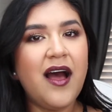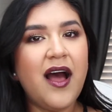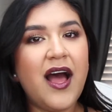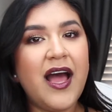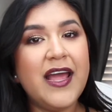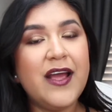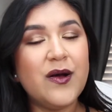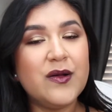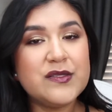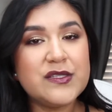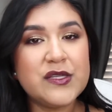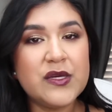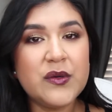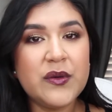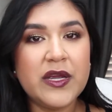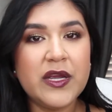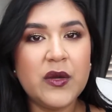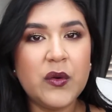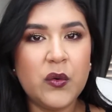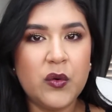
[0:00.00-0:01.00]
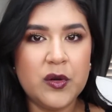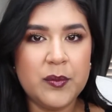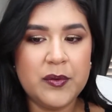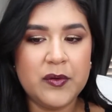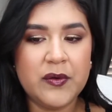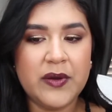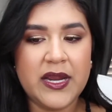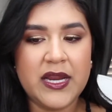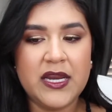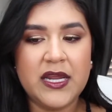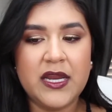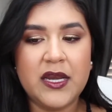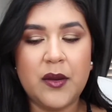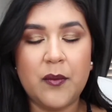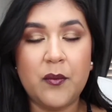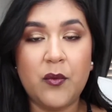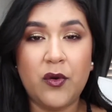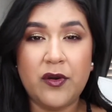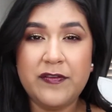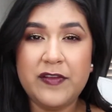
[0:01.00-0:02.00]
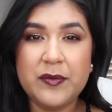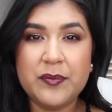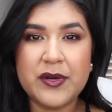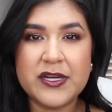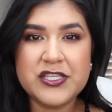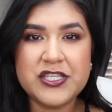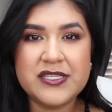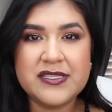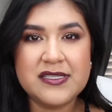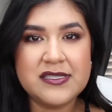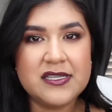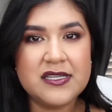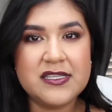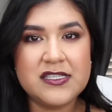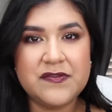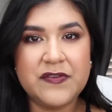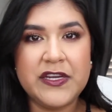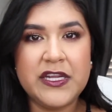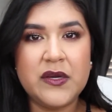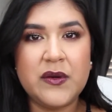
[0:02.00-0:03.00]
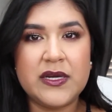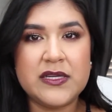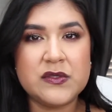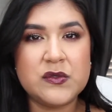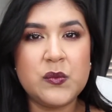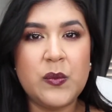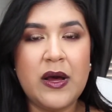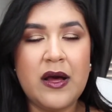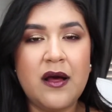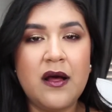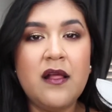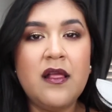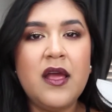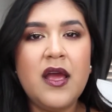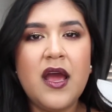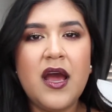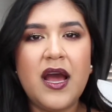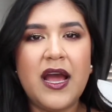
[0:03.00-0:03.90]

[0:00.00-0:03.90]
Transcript: I also incorporated Morphe brushes into this video as well.